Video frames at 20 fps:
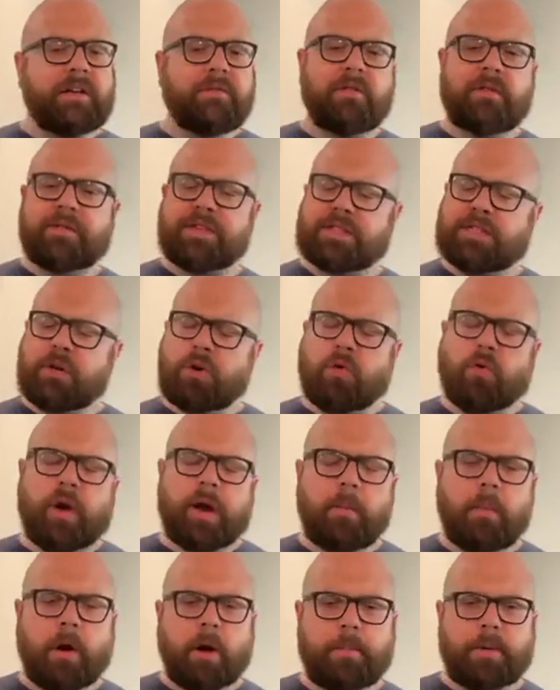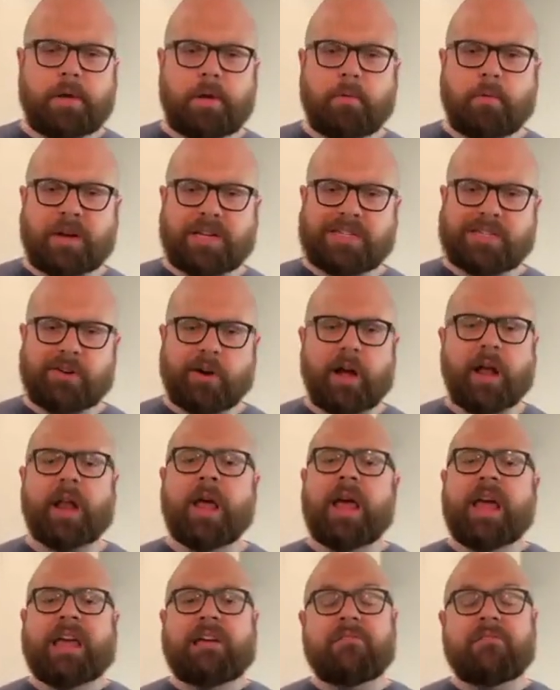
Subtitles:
even if it's a great barbecue restaurant,